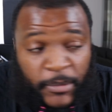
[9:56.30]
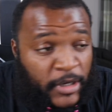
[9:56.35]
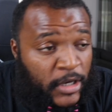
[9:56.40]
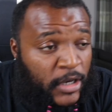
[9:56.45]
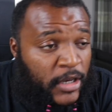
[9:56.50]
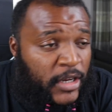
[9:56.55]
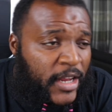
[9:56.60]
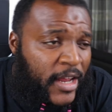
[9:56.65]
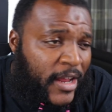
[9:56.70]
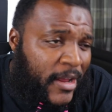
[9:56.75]
But uh,
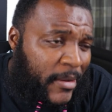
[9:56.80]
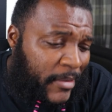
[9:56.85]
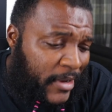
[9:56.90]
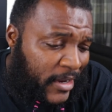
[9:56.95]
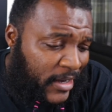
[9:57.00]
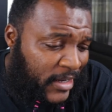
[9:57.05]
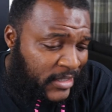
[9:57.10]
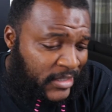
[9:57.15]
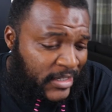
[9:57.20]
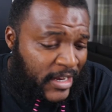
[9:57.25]
yeah,
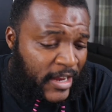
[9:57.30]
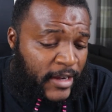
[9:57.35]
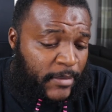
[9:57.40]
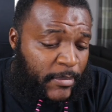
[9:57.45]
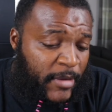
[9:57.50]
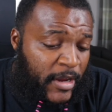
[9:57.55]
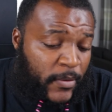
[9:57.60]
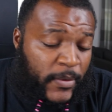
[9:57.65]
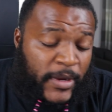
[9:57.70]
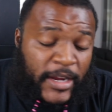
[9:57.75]
man, it's like
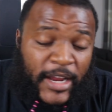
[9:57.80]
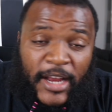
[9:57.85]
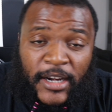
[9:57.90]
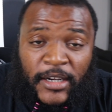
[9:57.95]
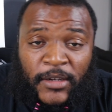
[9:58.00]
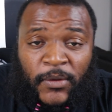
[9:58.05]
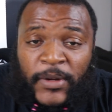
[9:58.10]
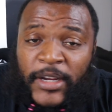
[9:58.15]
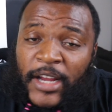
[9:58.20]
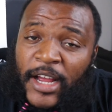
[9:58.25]
man, we
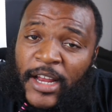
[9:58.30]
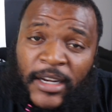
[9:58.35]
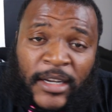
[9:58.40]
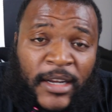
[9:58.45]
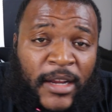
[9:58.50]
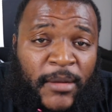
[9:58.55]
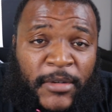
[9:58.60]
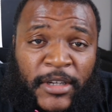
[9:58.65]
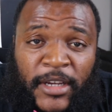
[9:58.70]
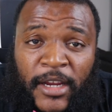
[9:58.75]
gotta we gotta
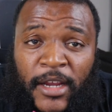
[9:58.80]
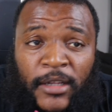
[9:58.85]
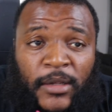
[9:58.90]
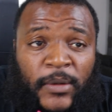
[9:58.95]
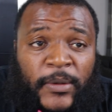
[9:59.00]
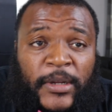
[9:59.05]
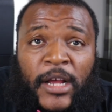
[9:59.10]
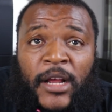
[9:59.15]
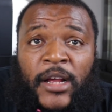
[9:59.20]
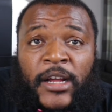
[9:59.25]
come together.
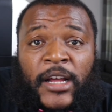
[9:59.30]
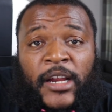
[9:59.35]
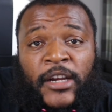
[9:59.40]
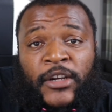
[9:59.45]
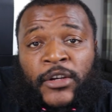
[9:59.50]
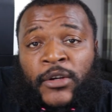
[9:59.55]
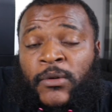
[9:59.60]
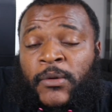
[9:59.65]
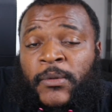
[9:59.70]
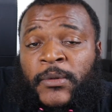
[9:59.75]
We all gotta
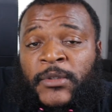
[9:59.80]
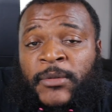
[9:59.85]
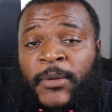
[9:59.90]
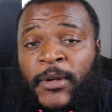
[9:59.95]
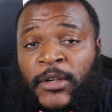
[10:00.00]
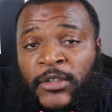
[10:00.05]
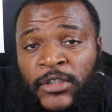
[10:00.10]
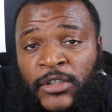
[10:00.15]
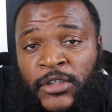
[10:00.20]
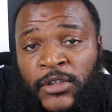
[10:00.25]
do what we
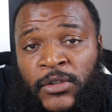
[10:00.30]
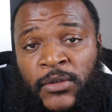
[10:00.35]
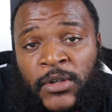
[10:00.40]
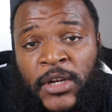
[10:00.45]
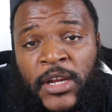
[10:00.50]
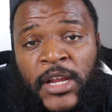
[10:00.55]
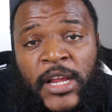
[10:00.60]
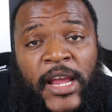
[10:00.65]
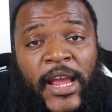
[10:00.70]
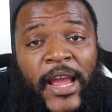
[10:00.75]
supposed to do
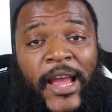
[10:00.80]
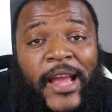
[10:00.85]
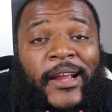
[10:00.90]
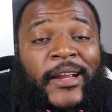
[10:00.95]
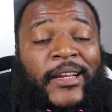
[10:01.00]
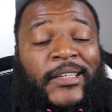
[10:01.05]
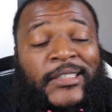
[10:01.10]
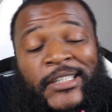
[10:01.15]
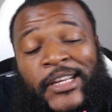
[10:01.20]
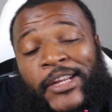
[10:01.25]
and
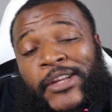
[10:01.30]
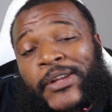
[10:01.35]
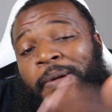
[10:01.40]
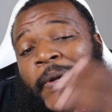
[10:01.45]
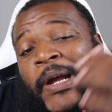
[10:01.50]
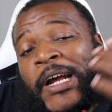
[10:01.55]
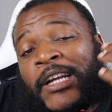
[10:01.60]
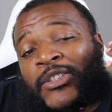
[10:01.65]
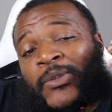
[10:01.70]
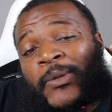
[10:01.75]
continue
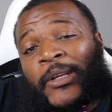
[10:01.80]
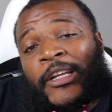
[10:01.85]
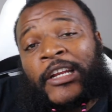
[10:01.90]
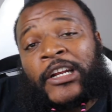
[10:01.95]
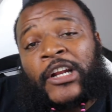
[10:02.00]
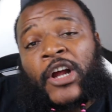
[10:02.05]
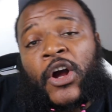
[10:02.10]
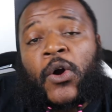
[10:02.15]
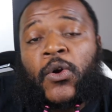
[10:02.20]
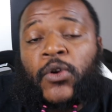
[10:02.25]
as we get
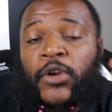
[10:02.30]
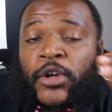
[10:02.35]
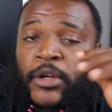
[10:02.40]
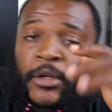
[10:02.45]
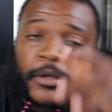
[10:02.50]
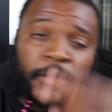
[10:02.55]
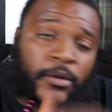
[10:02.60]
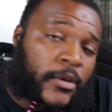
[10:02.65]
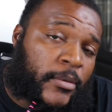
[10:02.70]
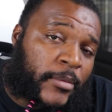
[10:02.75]
older to
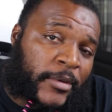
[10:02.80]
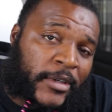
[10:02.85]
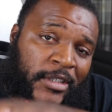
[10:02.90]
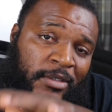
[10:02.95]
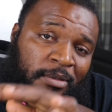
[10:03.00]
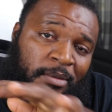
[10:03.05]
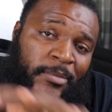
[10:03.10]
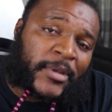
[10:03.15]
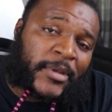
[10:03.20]
do it. Because when